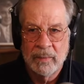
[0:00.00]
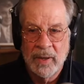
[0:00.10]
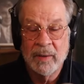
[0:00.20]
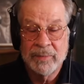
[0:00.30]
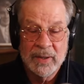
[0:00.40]

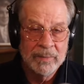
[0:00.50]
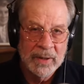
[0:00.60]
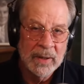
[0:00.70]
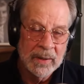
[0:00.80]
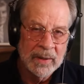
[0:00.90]
And
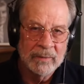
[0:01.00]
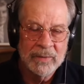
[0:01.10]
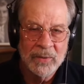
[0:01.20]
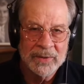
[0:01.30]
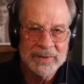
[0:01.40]
PP&E, of
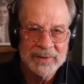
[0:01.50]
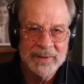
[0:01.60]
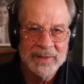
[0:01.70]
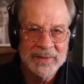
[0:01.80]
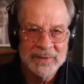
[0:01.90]
course, as it